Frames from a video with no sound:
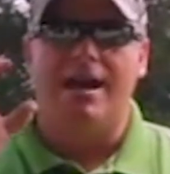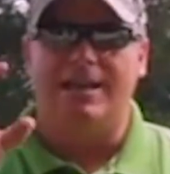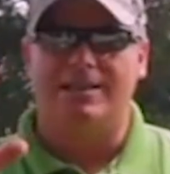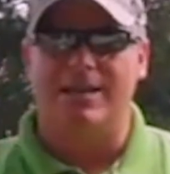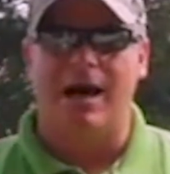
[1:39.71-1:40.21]

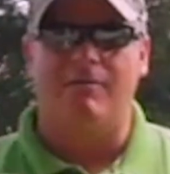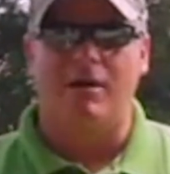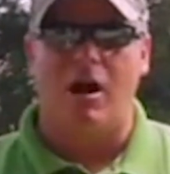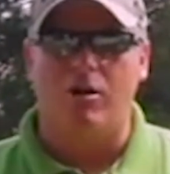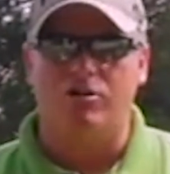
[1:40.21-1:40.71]
It is not
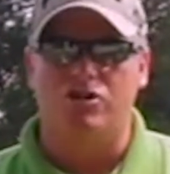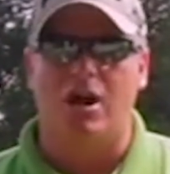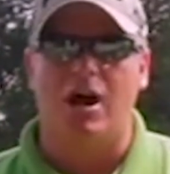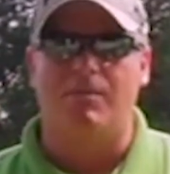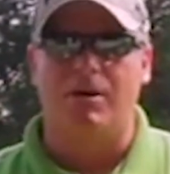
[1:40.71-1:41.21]
our
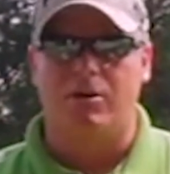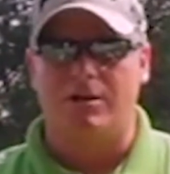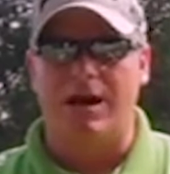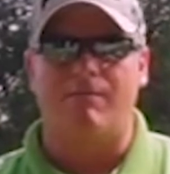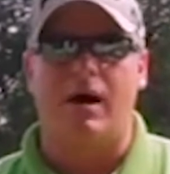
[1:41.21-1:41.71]
job
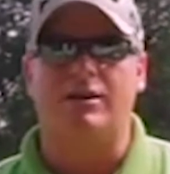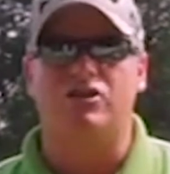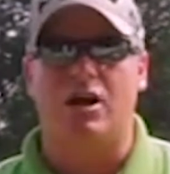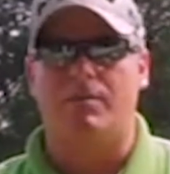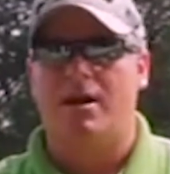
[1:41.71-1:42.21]
here, not my
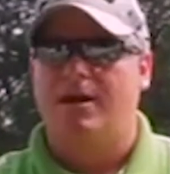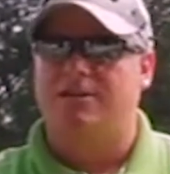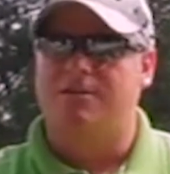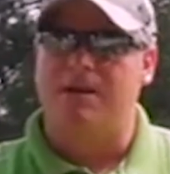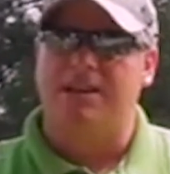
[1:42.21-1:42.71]
job,
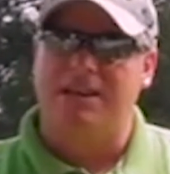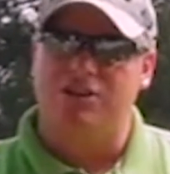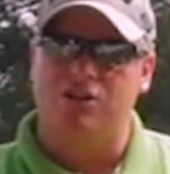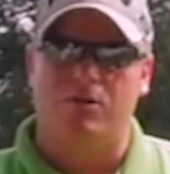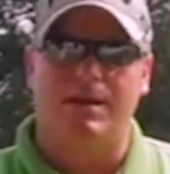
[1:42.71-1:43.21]
to
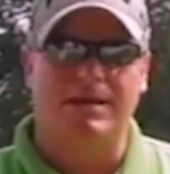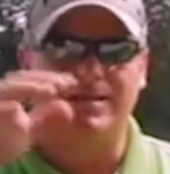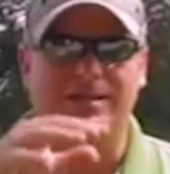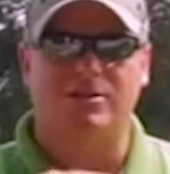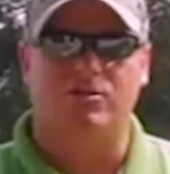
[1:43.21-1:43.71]
get you to make
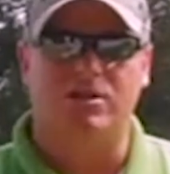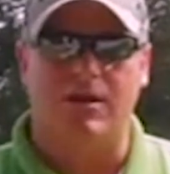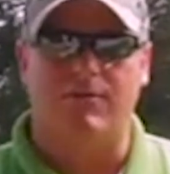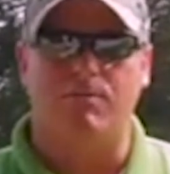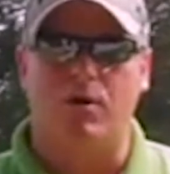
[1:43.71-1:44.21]
6 or
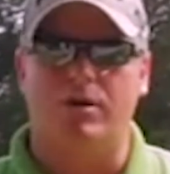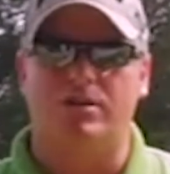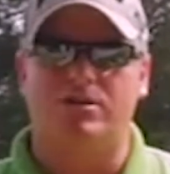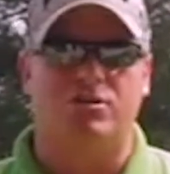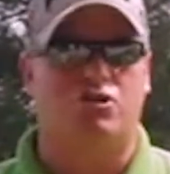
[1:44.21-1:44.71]
7
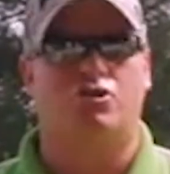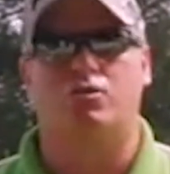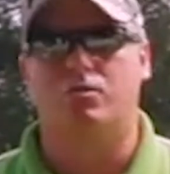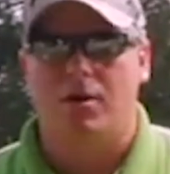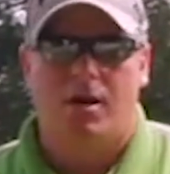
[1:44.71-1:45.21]
birdies to
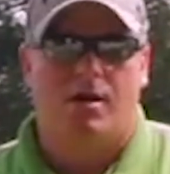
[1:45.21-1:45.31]
shoot